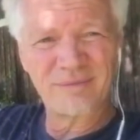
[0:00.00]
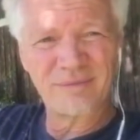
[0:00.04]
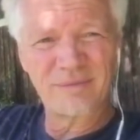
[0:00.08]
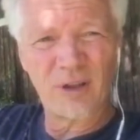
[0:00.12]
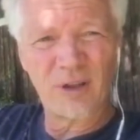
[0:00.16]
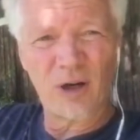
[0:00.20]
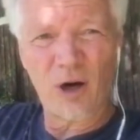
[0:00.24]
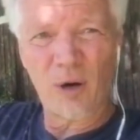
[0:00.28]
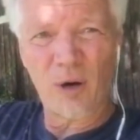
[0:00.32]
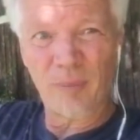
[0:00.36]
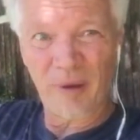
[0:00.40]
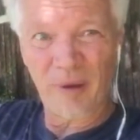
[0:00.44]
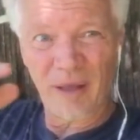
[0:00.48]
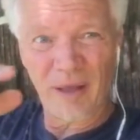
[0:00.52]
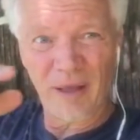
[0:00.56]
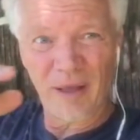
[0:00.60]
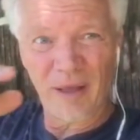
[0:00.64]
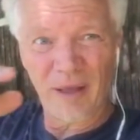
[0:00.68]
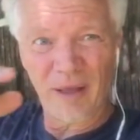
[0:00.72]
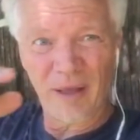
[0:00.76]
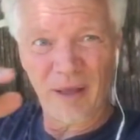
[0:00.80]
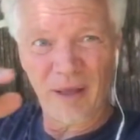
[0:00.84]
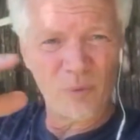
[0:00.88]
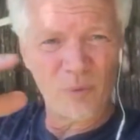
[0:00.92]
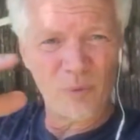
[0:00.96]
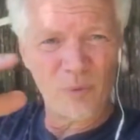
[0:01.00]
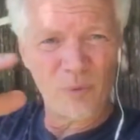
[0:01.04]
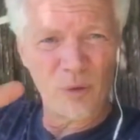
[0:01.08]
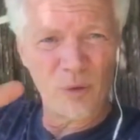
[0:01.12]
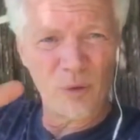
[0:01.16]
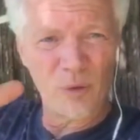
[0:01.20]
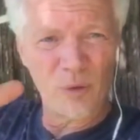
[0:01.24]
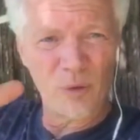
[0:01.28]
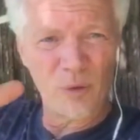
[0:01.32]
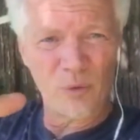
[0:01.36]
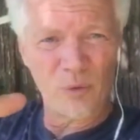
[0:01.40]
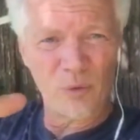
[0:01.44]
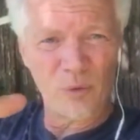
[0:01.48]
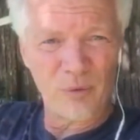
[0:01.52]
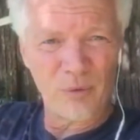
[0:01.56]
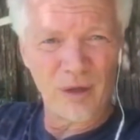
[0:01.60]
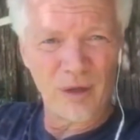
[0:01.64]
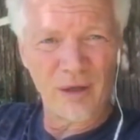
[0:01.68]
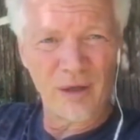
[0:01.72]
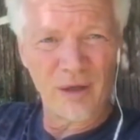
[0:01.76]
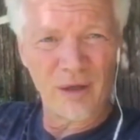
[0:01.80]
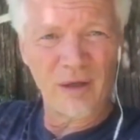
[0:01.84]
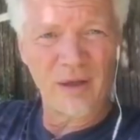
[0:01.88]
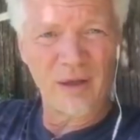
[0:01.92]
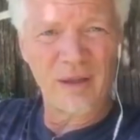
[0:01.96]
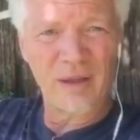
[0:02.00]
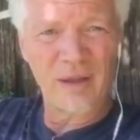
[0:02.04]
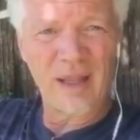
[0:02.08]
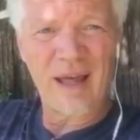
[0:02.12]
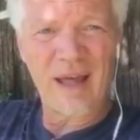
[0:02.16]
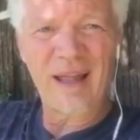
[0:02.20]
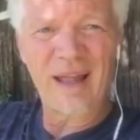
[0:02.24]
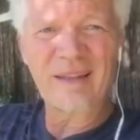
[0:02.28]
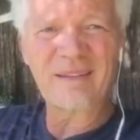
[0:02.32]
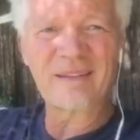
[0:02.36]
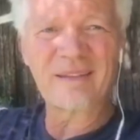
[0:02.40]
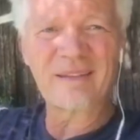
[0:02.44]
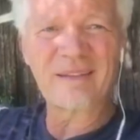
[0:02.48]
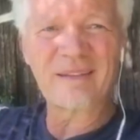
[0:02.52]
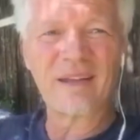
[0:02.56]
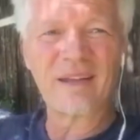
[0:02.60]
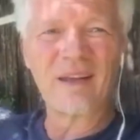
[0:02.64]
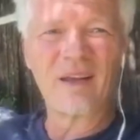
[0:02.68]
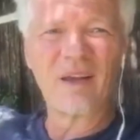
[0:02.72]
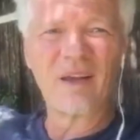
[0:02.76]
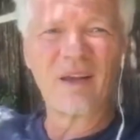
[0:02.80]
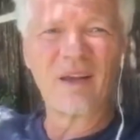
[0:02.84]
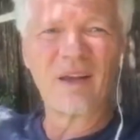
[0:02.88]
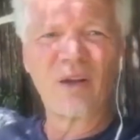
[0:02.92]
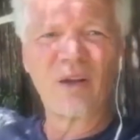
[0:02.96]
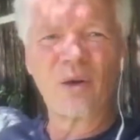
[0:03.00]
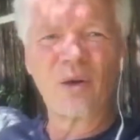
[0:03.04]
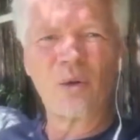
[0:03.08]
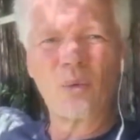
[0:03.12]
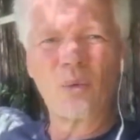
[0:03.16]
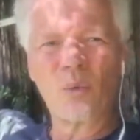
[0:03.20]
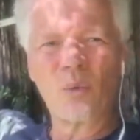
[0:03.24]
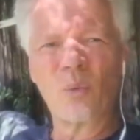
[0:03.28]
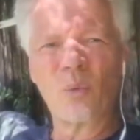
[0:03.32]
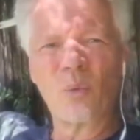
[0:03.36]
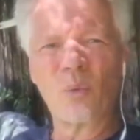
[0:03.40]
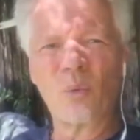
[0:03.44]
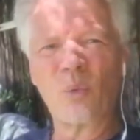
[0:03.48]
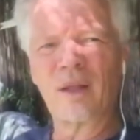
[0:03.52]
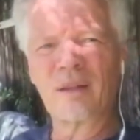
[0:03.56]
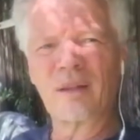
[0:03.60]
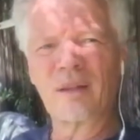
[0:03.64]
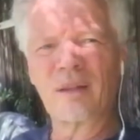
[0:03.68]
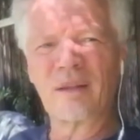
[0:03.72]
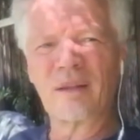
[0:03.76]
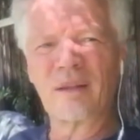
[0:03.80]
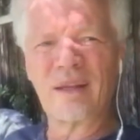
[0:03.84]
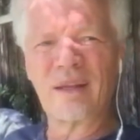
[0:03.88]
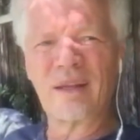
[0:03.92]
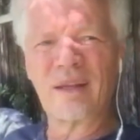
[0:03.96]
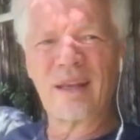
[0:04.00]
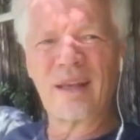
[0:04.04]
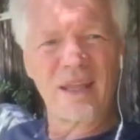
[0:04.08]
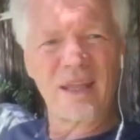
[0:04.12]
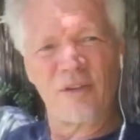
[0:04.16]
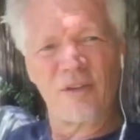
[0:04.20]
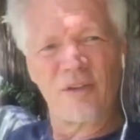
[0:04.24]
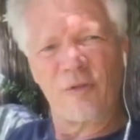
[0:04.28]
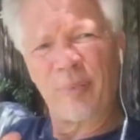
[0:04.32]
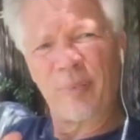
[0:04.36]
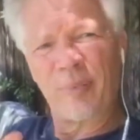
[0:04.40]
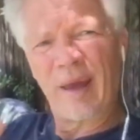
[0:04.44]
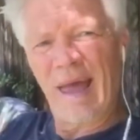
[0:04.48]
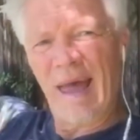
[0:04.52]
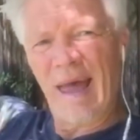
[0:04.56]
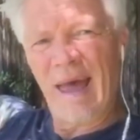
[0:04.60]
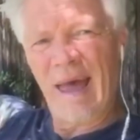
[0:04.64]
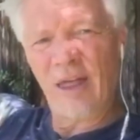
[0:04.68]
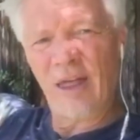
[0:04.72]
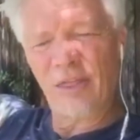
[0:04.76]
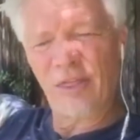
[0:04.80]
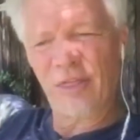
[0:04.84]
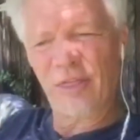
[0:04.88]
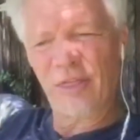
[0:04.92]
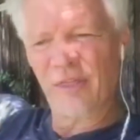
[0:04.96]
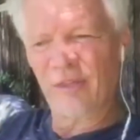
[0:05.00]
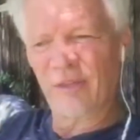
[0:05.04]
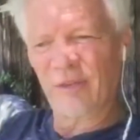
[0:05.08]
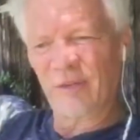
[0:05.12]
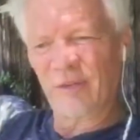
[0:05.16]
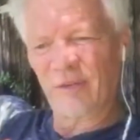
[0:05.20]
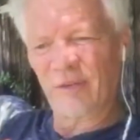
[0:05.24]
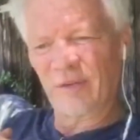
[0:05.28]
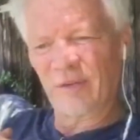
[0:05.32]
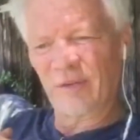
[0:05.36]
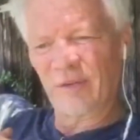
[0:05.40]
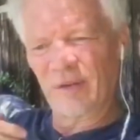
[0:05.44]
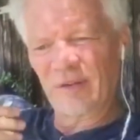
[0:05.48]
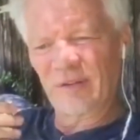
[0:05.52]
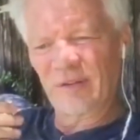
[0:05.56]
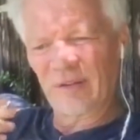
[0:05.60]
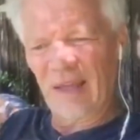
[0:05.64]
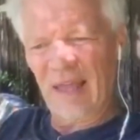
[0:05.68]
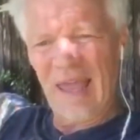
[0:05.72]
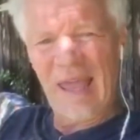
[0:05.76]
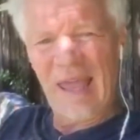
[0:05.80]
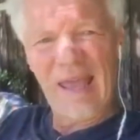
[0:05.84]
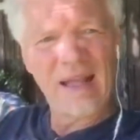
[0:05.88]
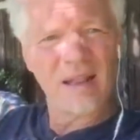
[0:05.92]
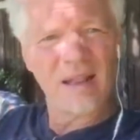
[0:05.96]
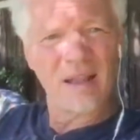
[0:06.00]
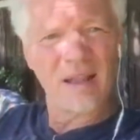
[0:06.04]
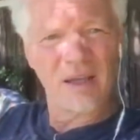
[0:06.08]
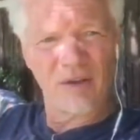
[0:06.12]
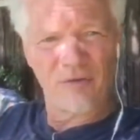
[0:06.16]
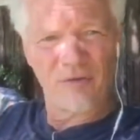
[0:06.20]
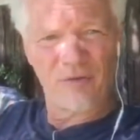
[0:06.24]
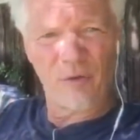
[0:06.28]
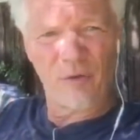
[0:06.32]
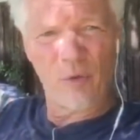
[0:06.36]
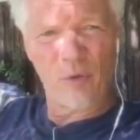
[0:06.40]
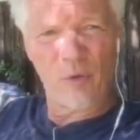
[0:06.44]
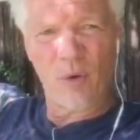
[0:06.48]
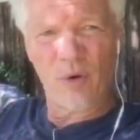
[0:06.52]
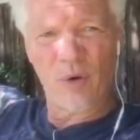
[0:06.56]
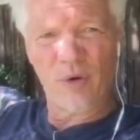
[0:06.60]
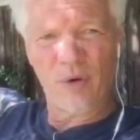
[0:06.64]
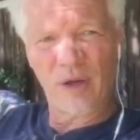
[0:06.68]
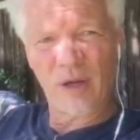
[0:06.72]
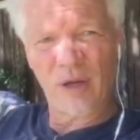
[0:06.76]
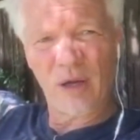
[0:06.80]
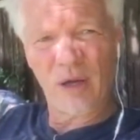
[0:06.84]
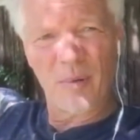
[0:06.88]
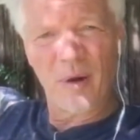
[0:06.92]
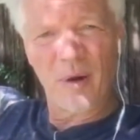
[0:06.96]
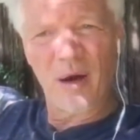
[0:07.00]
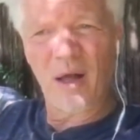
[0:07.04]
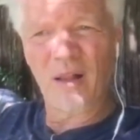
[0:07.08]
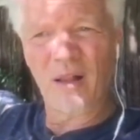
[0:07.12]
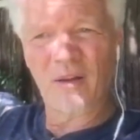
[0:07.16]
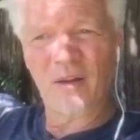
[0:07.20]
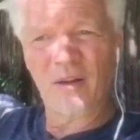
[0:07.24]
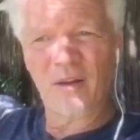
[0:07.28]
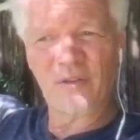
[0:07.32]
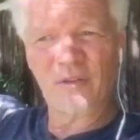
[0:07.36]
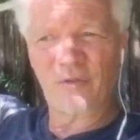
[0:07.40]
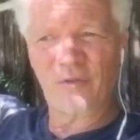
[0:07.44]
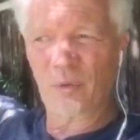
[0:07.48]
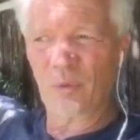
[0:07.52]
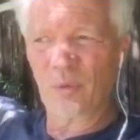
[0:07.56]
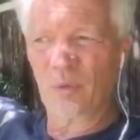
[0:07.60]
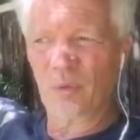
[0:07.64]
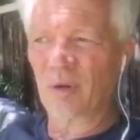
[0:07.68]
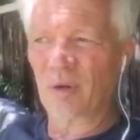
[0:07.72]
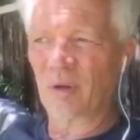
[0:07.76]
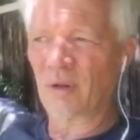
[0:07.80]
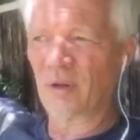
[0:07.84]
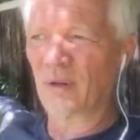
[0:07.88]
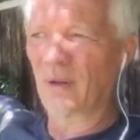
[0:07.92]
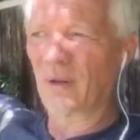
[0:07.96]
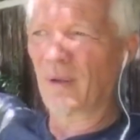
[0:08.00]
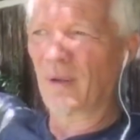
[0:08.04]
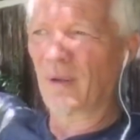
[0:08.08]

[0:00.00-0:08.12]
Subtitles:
Armageddon, World War III. That's what the negative path is angling for, the cabals, if you will,